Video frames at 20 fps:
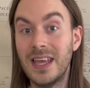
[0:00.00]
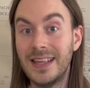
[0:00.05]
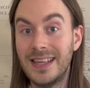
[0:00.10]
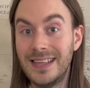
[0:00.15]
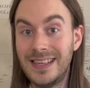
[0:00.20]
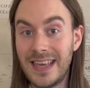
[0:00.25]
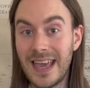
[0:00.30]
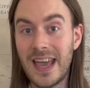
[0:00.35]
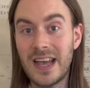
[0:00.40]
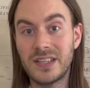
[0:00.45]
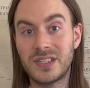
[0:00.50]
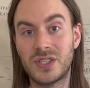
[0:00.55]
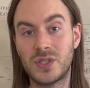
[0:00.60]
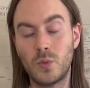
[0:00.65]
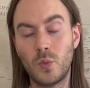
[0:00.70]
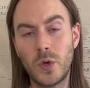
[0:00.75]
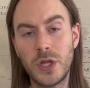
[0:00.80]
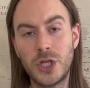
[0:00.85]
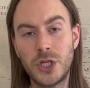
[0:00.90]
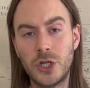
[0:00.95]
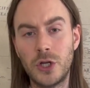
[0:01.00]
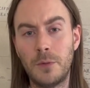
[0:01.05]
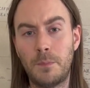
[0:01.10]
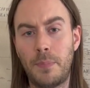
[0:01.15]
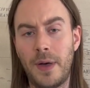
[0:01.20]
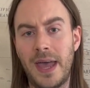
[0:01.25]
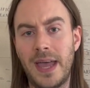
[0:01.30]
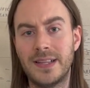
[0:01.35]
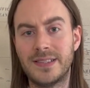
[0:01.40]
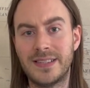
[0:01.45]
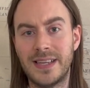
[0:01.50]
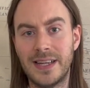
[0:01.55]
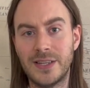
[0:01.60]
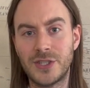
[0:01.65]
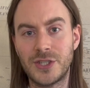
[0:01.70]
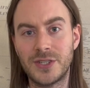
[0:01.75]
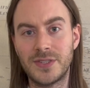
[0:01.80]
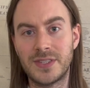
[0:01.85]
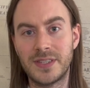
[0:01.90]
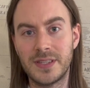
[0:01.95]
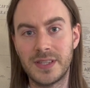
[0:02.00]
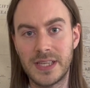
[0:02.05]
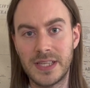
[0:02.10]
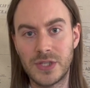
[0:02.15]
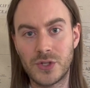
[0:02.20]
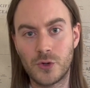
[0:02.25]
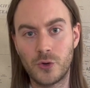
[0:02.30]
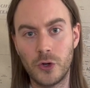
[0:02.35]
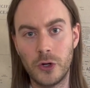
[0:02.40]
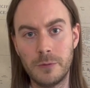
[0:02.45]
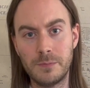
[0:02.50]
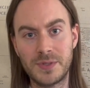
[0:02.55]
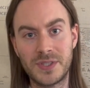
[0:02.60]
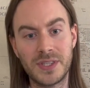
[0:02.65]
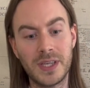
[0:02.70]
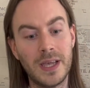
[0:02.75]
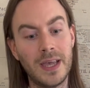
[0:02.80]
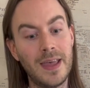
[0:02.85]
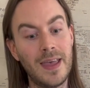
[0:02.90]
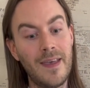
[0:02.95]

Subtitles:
Yes, we should pay attention to these groups.